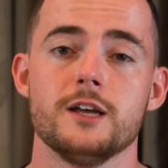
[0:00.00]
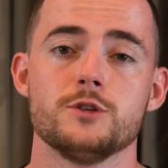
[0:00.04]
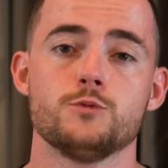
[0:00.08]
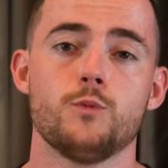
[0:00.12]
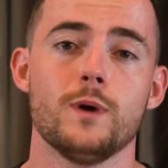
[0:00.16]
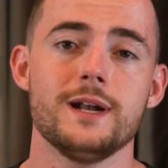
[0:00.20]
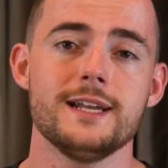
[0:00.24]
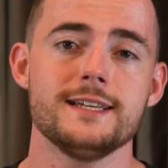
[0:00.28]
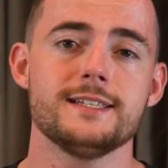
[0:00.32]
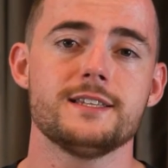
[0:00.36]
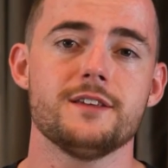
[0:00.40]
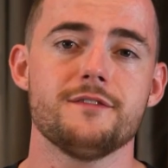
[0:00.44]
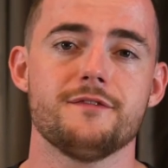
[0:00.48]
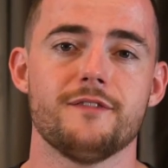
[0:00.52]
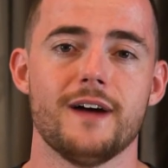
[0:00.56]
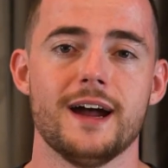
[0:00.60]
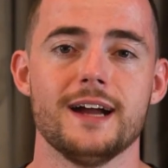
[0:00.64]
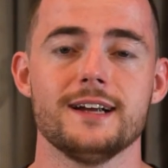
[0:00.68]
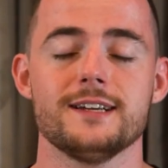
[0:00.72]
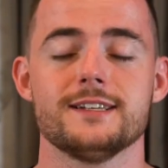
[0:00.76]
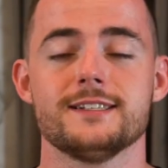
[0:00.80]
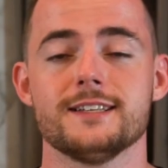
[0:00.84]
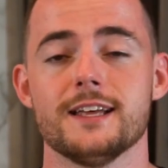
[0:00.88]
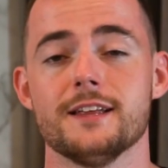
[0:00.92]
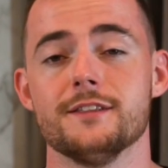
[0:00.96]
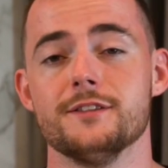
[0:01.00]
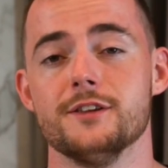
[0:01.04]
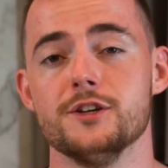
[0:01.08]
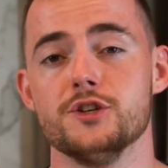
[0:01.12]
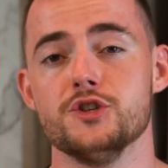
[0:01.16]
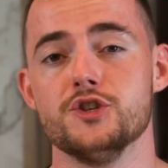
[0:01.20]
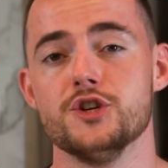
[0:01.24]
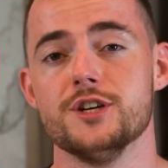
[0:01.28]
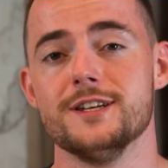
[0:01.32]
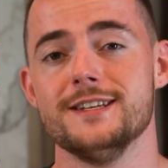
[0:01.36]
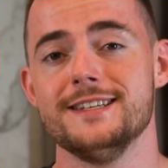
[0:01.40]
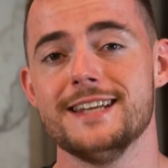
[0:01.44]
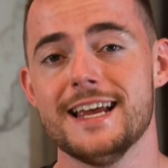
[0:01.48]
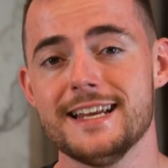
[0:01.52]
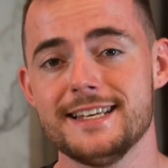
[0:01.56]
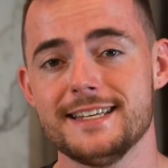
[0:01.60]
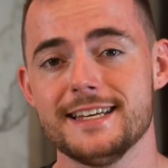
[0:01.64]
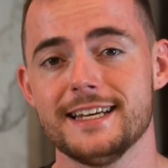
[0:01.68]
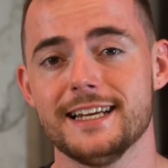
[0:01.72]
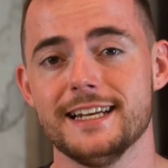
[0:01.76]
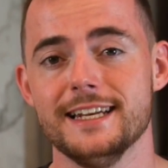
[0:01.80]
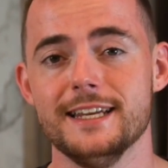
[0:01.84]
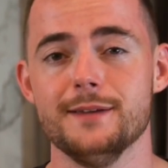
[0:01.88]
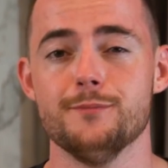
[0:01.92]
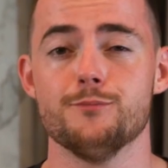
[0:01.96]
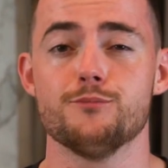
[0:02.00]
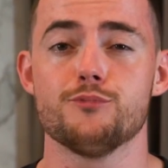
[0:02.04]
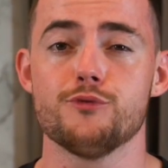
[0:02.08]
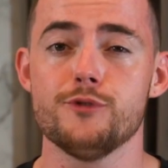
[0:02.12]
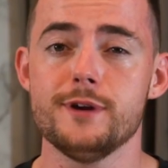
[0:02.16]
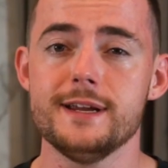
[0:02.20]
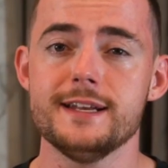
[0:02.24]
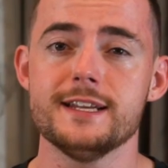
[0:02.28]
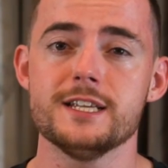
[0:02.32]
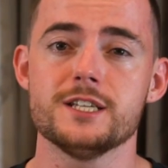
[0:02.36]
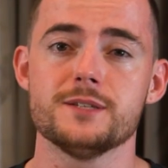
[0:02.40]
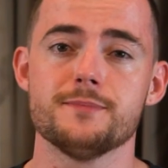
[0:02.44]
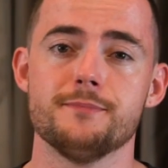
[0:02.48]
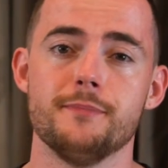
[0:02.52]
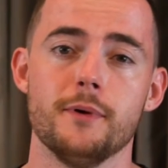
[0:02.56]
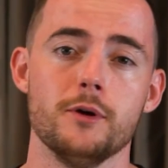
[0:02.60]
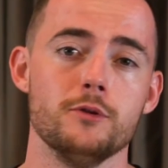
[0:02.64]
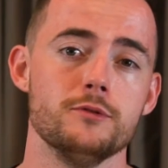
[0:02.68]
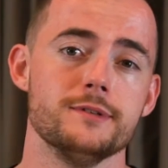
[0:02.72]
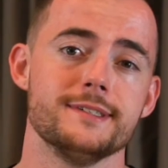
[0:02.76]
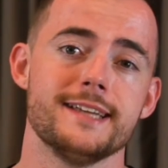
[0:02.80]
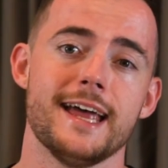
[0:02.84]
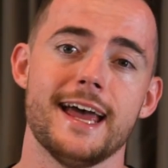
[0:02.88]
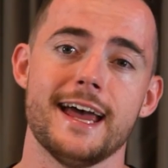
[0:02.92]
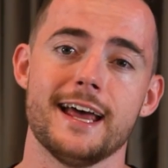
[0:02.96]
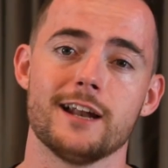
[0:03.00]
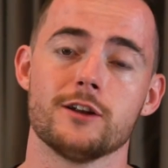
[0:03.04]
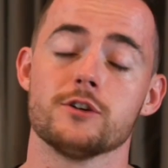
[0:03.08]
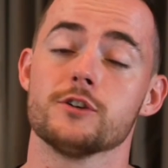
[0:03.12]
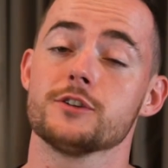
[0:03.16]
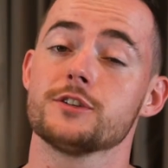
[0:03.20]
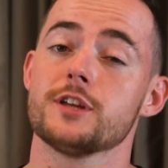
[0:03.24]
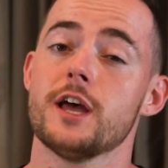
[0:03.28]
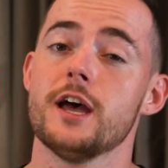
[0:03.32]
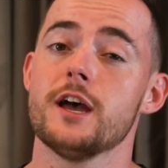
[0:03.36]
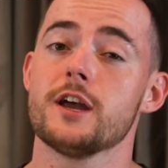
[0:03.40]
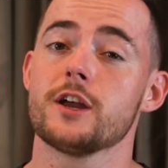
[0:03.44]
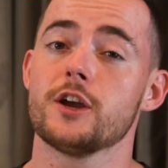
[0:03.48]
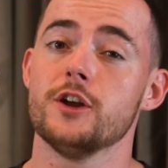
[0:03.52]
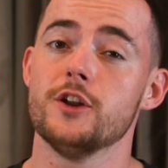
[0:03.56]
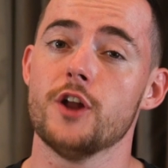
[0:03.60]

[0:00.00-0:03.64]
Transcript: As well as the fact that genetically predisposed hair loss